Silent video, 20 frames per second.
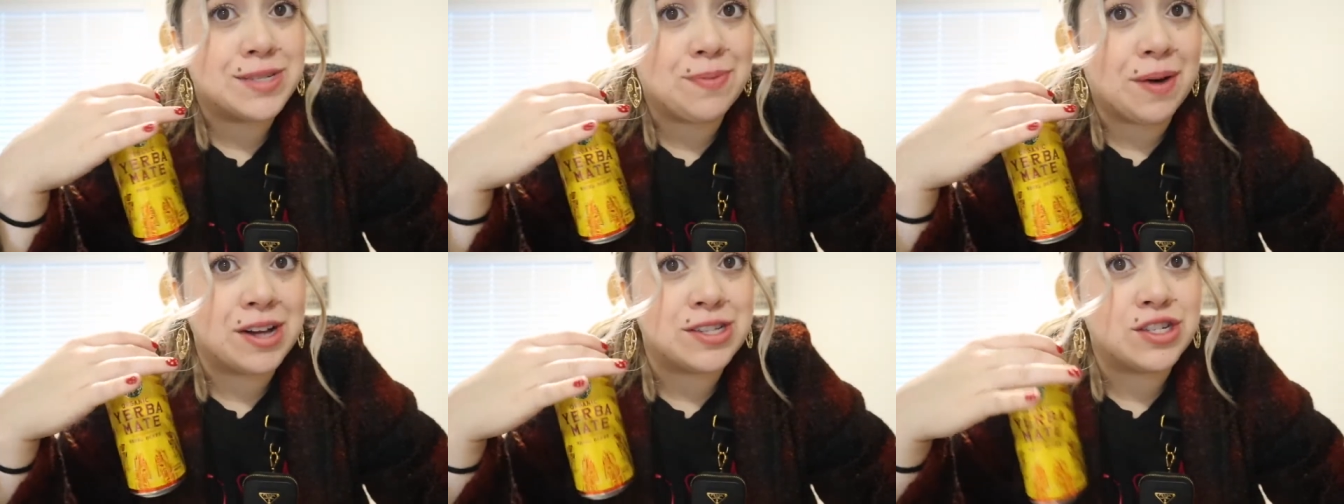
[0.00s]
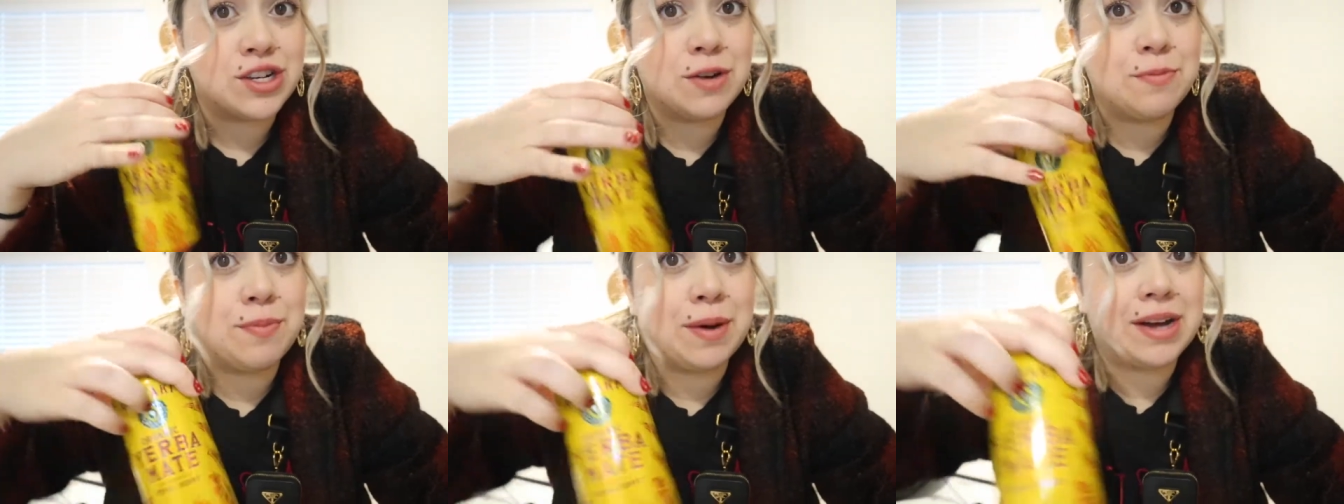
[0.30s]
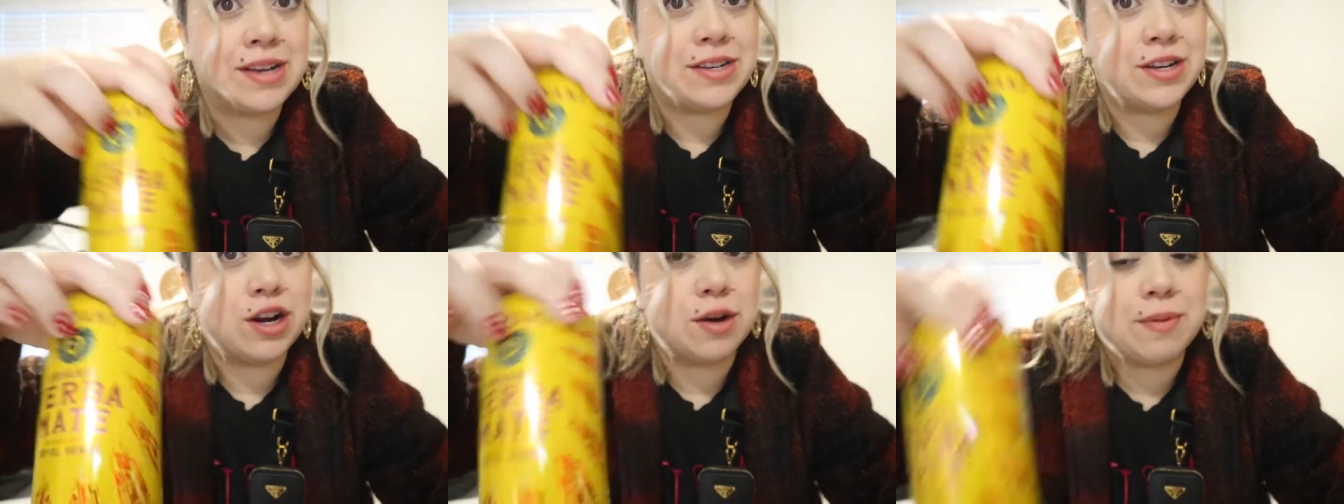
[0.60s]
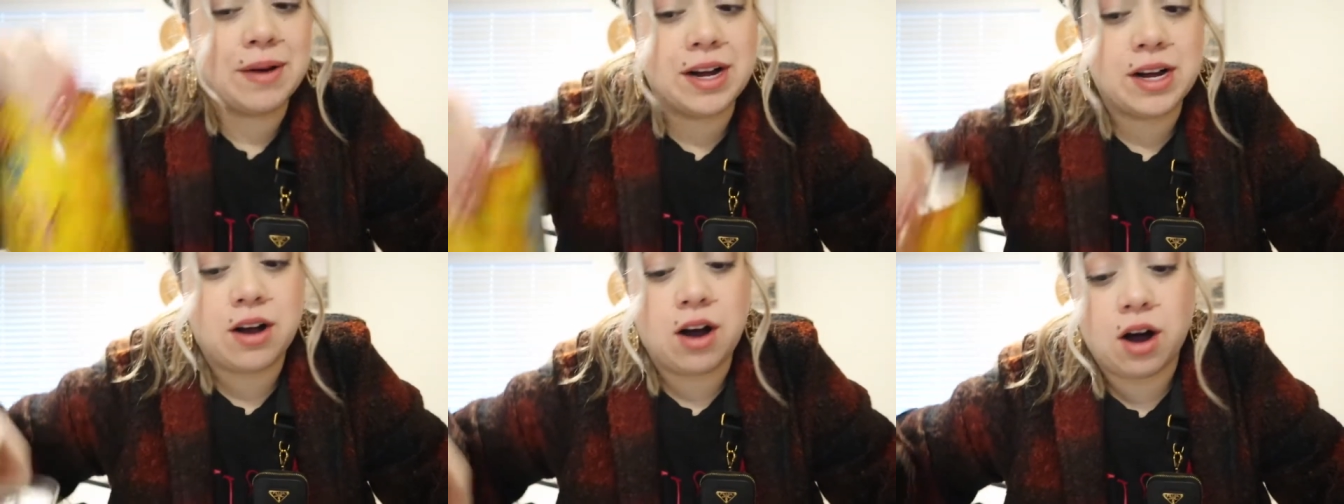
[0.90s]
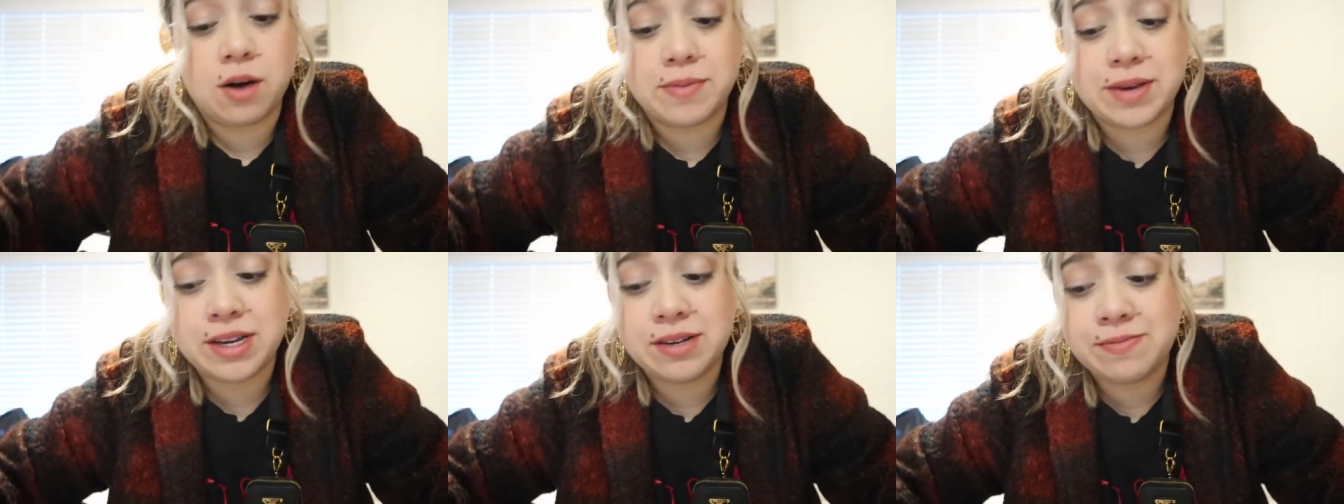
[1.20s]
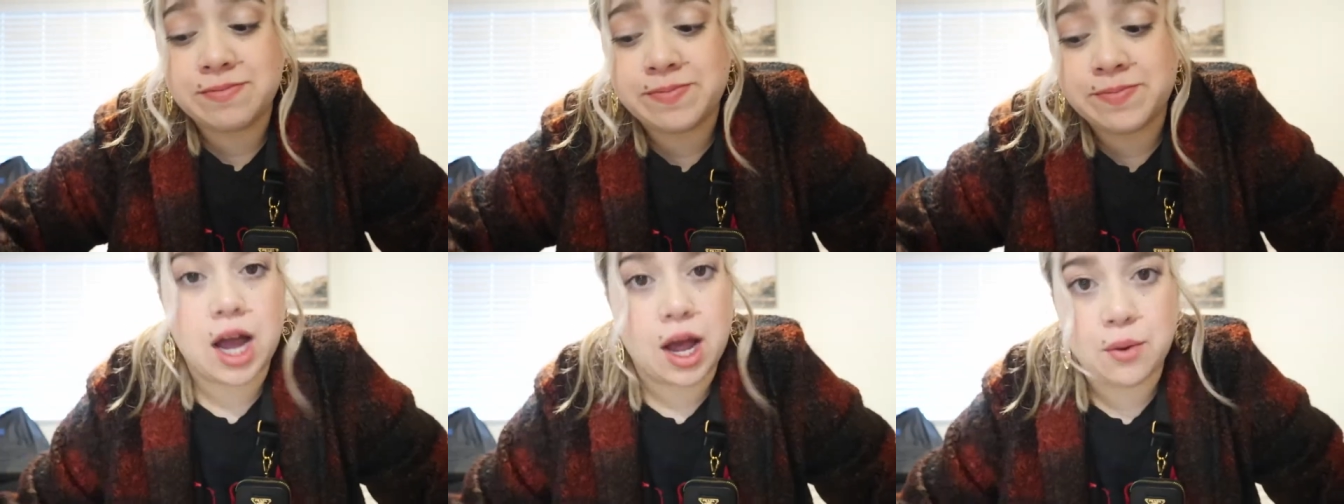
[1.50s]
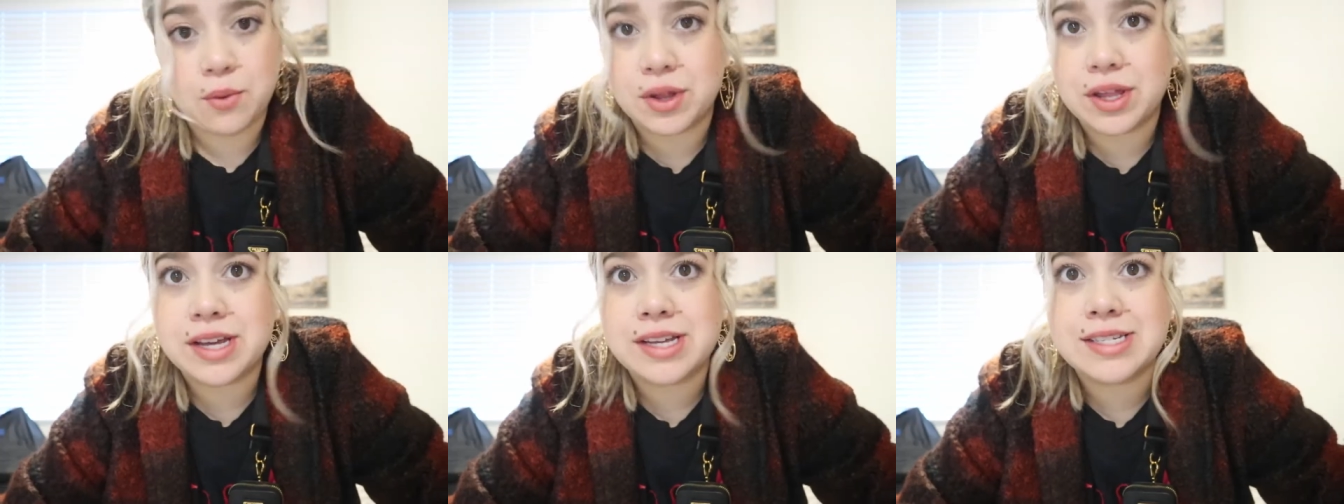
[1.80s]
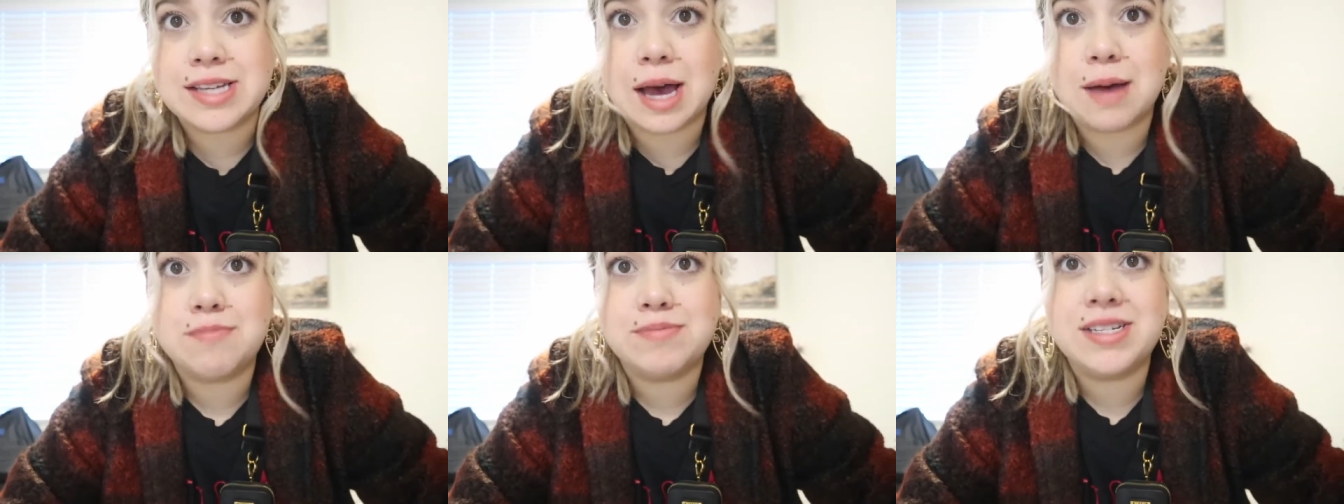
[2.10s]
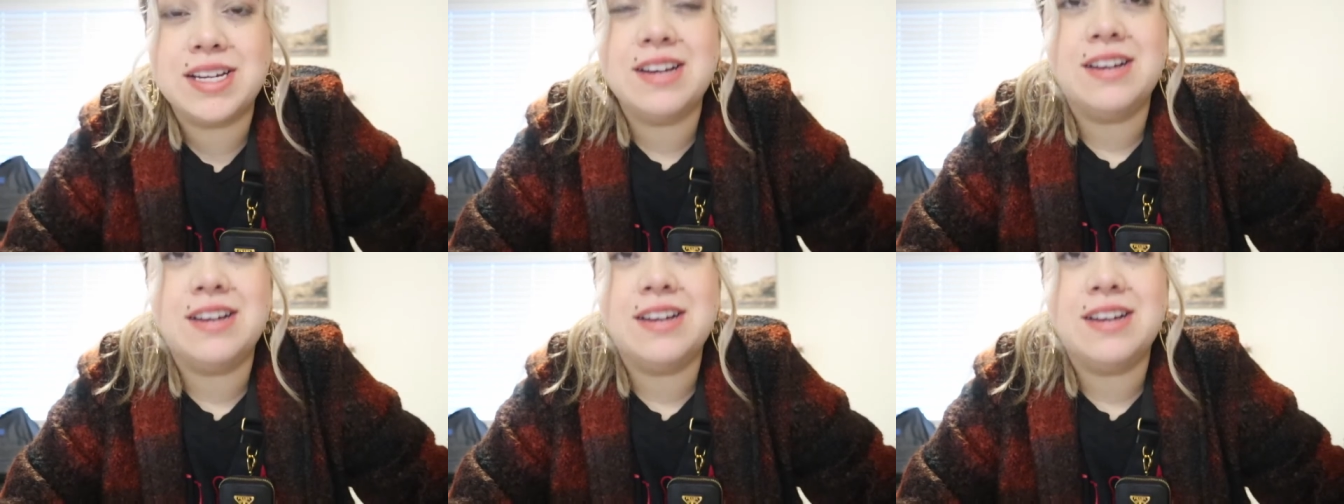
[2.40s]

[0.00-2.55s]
sponsored, but Yerba, call me. I will accept.